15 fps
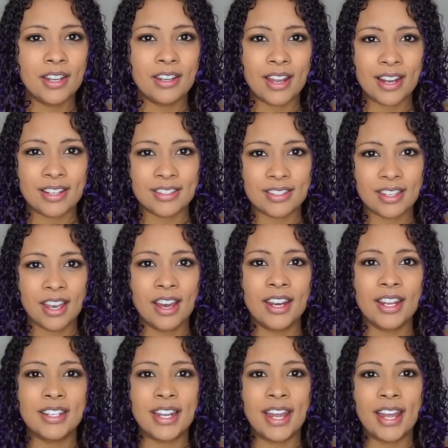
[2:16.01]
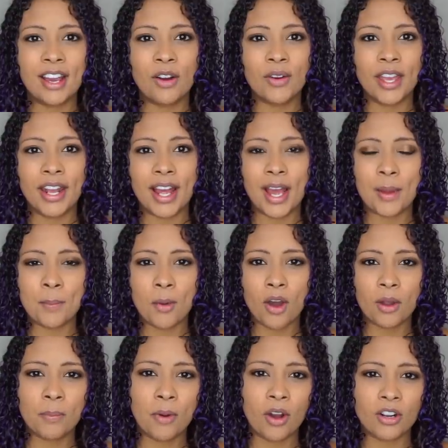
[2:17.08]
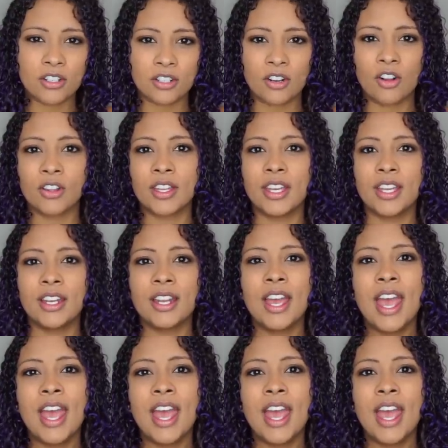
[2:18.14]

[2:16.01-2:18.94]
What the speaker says: And I just cut it down and I Mod Podge it all in.